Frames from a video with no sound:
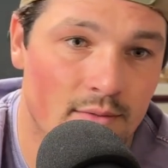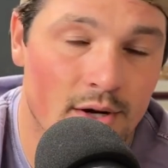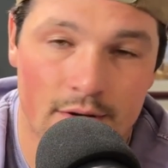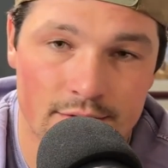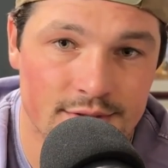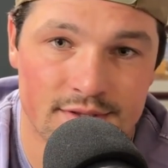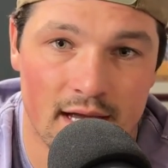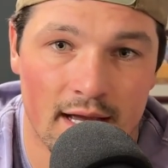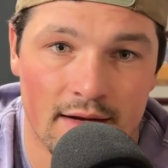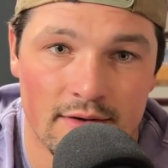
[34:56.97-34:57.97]
We're
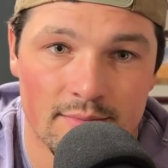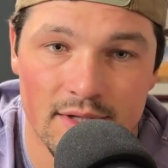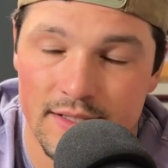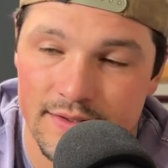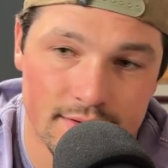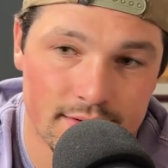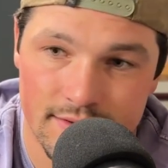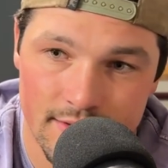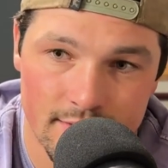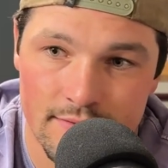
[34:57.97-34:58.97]
oceanside on the peninsula.
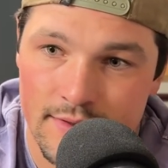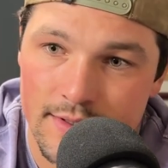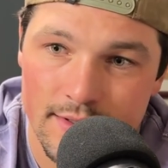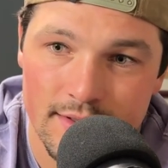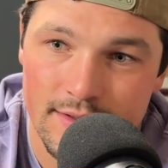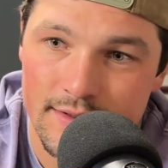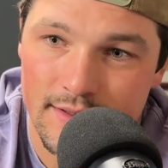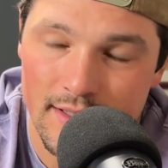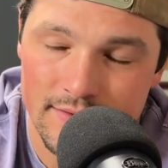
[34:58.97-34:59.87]
So I